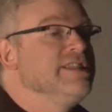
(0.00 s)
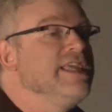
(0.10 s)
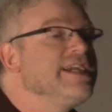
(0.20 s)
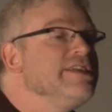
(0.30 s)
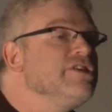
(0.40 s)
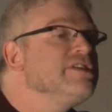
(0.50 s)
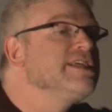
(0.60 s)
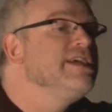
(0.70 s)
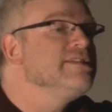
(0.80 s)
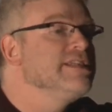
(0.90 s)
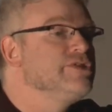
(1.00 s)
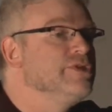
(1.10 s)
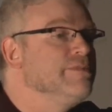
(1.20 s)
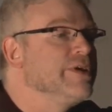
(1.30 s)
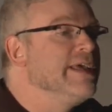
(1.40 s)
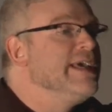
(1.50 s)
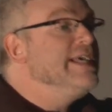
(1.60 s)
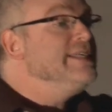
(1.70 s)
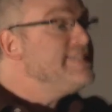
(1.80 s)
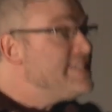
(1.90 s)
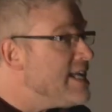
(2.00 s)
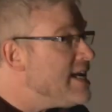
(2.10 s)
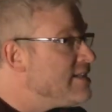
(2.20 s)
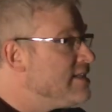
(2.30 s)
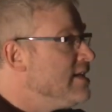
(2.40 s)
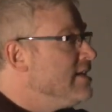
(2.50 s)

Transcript: They cannot kill the tumor. Instead,